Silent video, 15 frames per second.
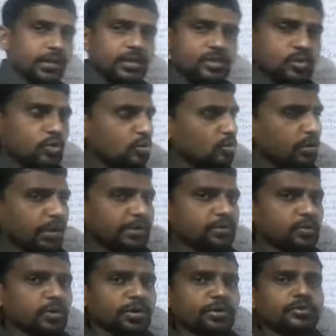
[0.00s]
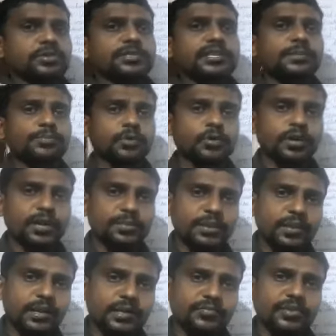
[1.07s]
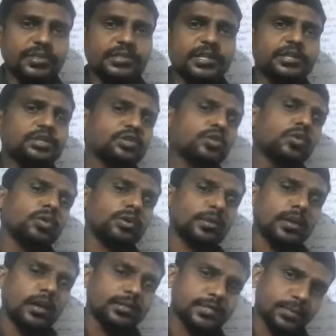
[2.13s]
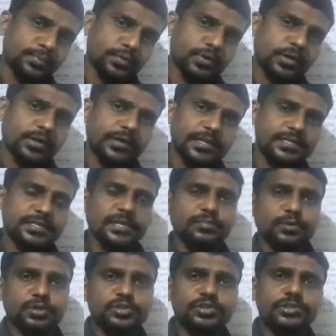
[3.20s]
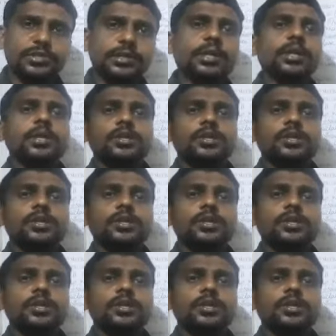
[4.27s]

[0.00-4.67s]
So I told C programming language, there is not supported nested procedure.